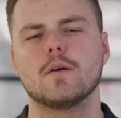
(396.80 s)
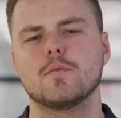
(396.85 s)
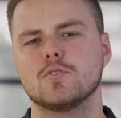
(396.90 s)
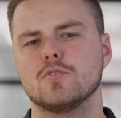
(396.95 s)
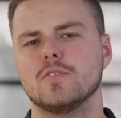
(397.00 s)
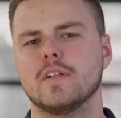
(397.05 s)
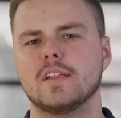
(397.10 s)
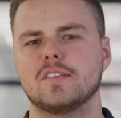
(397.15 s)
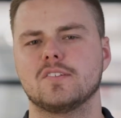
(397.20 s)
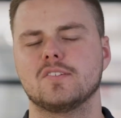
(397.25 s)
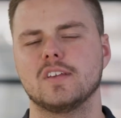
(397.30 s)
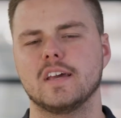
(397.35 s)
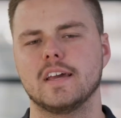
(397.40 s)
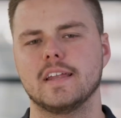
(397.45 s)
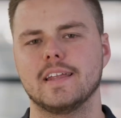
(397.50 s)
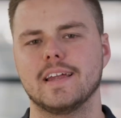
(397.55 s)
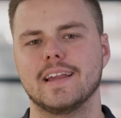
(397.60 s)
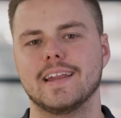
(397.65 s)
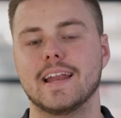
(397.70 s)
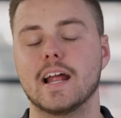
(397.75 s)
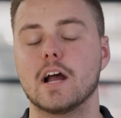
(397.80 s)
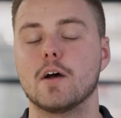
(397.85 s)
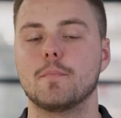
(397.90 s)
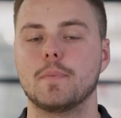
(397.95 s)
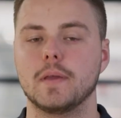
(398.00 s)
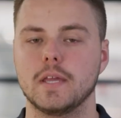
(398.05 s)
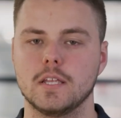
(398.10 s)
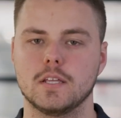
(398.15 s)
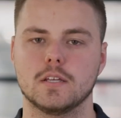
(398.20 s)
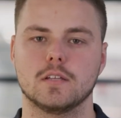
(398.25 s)
Now, with all that said, and in our
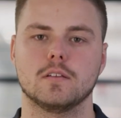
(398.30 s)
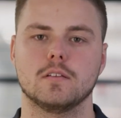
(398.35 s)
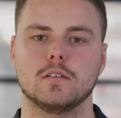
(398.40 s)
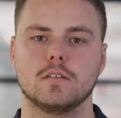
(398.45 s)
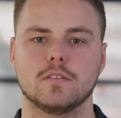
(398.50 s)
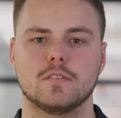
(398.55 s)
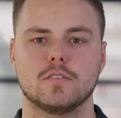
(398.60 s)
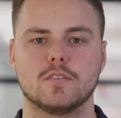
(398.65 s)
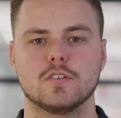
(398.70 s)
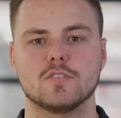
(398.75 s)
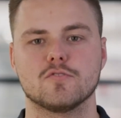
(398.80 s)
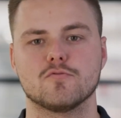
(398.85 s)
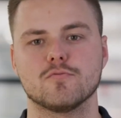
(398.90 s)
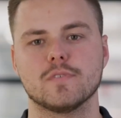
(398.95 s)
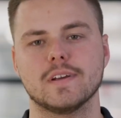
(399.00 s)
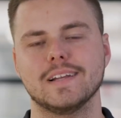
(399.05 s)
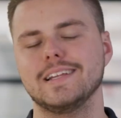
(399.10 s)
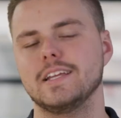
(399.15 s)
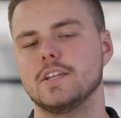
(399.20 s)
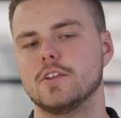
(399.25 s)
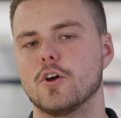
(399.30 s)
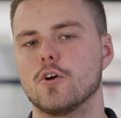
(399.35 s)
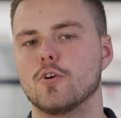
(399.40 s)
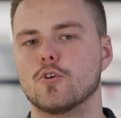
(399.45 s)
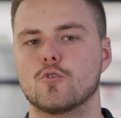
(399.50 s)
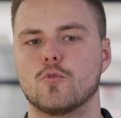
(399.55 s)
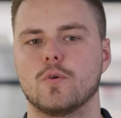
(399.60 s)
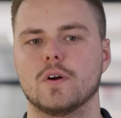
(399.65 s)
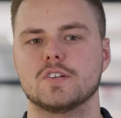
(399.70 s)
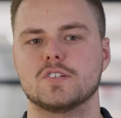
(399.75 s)
opinion, there's really
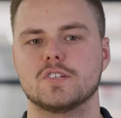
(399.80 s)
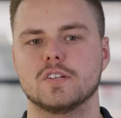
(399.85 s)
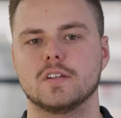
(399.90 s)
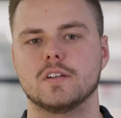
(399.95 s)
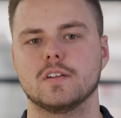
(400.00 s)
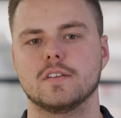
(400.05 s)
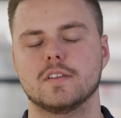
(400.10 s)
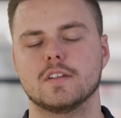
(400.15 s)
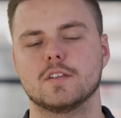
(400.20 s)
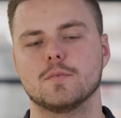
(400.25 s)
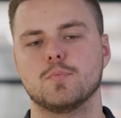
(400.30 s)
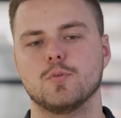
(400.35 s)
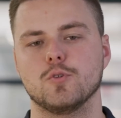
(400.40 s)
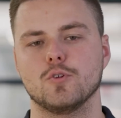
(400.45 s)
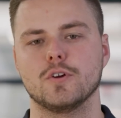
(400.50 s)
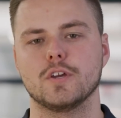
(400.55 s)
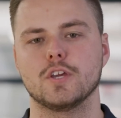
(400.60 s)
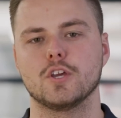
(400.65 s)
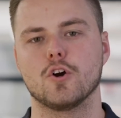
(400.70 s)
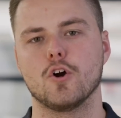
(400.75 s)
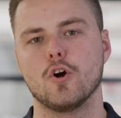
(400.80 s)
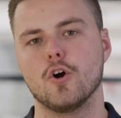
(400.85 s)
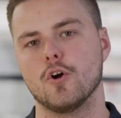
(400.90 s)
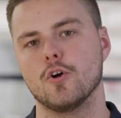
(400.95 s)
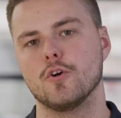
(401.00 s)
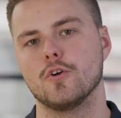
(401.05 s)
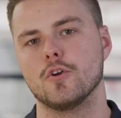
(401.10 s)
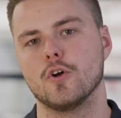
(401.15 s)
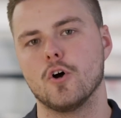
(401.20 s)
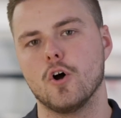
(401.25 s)
no question that deploying your
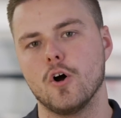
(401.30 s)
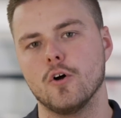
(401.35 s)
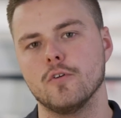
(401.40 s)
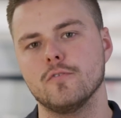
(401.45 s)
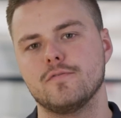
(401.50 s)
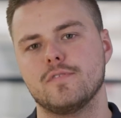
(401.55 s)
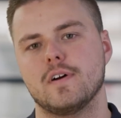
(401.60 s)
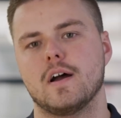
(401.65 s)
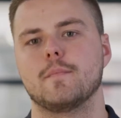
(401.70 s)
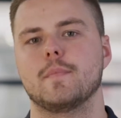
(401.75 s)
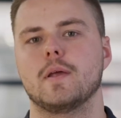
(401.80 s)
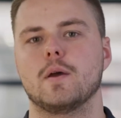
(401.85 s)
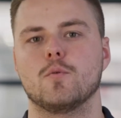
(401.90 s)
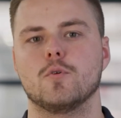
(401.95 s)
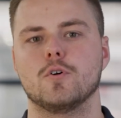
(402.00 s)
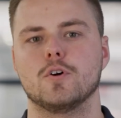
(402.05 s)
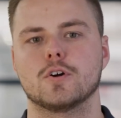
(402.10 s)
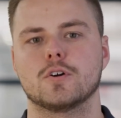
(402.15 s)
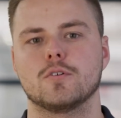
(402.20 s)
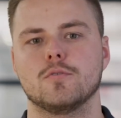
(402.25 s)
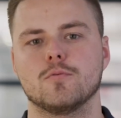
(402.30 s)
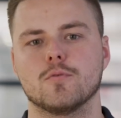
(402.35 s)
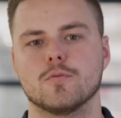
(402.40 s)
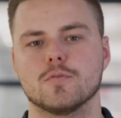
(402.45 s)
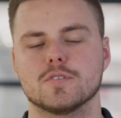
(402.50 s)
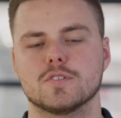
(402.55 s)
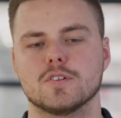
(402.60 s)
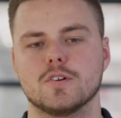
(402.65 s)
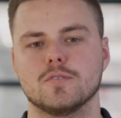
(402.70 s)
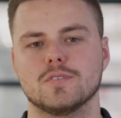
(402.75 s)
own on-farm network will
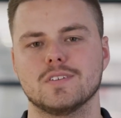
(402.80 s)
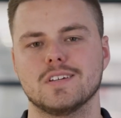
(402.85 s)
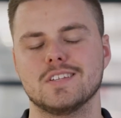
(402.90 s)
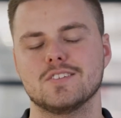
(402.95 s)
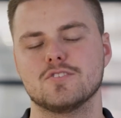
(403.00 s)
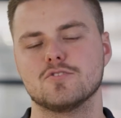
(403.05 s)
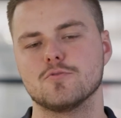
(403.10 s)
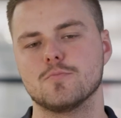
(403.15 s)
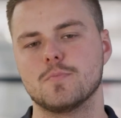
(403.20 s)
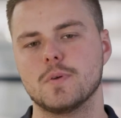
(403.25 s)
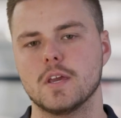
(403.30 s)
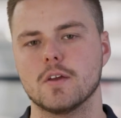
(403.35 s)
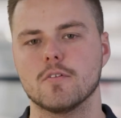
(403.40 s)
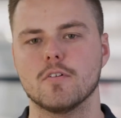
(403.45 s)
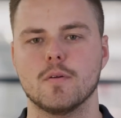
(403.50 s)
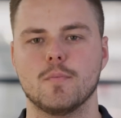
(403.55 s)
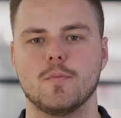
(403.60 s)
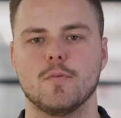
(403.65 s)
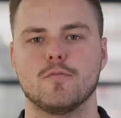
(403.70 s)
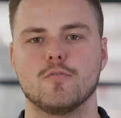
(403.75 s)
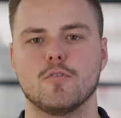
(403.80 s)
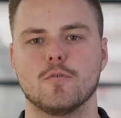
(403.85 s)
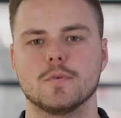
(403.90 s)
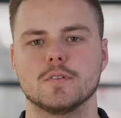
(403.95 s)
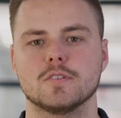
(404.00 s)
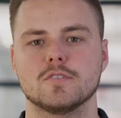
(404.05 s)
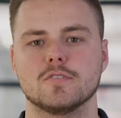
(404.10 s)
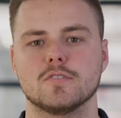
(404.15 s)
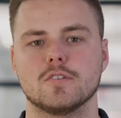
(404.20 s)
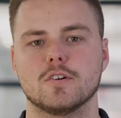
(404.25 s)
result in superior
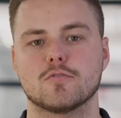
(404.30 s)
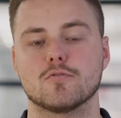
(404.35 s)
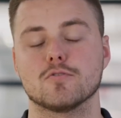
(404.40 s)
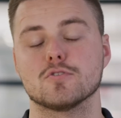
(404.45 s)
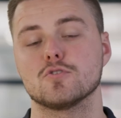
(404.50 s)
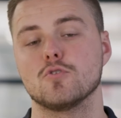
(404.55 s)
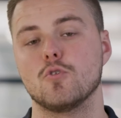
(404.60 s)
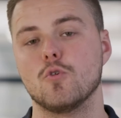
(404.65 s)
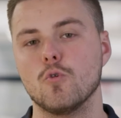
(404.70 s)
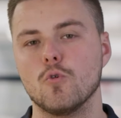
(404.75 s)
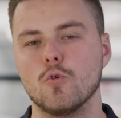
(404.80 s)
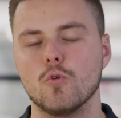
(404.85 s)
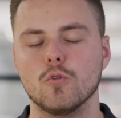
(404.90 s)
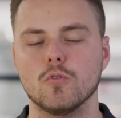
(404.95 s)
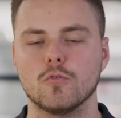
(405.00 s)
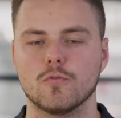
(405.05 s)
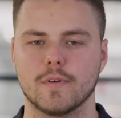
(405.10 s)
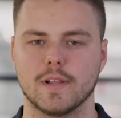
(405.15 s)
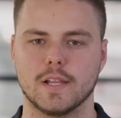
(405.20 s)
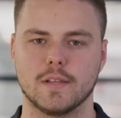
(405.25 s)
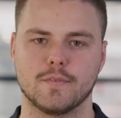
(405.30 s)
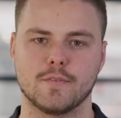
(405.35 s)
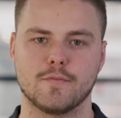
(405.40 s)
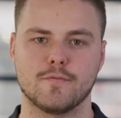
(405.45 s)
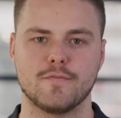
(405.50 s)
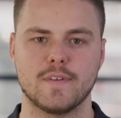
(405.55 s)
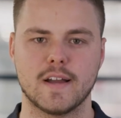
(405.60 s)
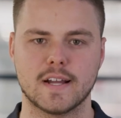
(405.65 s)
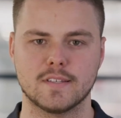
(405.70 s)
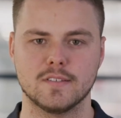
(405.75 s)
performance across all relevant
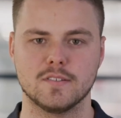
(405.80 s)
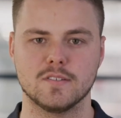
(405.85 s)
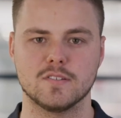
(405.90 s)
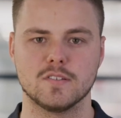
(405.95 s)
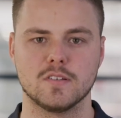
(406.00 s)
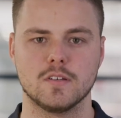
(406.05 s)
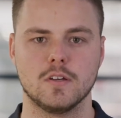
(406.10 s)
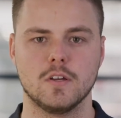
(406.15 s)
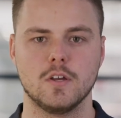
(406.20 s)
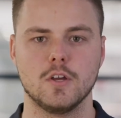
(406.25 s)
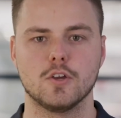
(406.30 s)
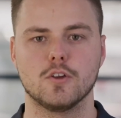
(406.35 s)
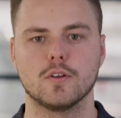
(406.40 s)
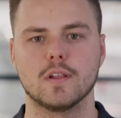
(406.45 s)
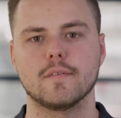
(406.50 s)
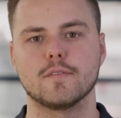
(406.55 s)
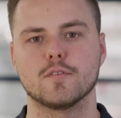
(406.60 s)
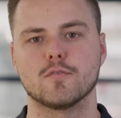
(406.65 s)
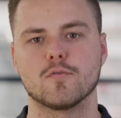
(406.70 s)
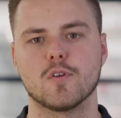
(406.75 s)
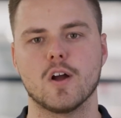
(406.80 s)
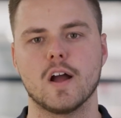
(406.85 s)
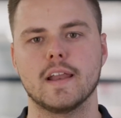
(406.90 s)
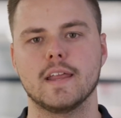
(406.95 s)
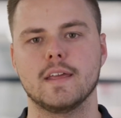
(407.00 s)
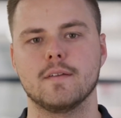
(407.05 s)
factors. You'll have the right